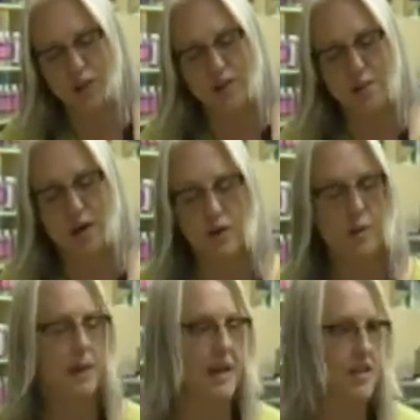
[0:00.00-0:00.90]
Well, the
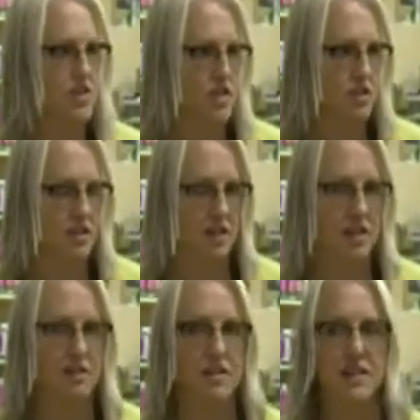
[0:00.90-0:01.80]
Pottery Painting
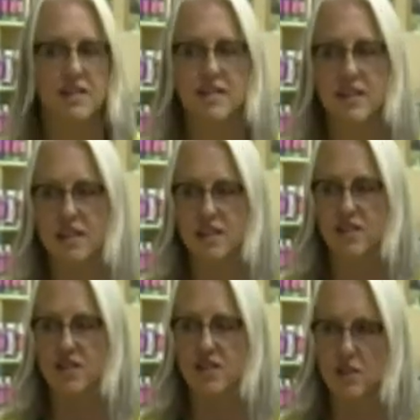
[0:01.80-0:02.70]
Studio is
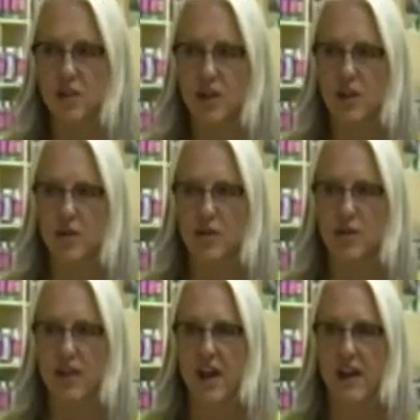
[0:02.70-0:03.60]
a
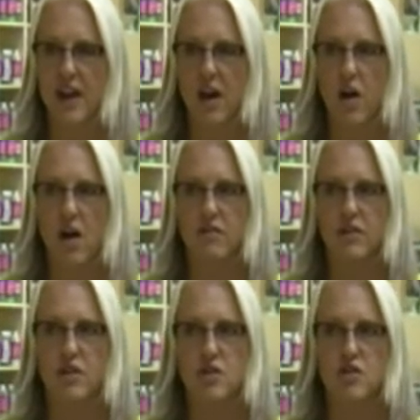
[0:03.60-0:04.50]
studio that
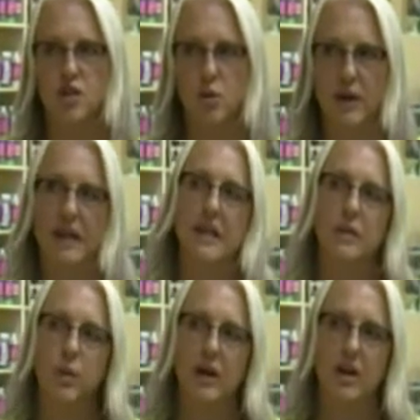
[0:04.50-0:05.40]
offers
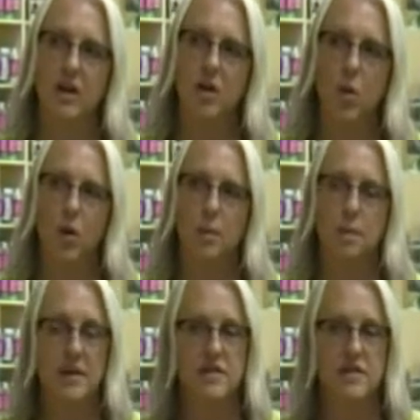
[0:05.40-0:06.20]
greenware or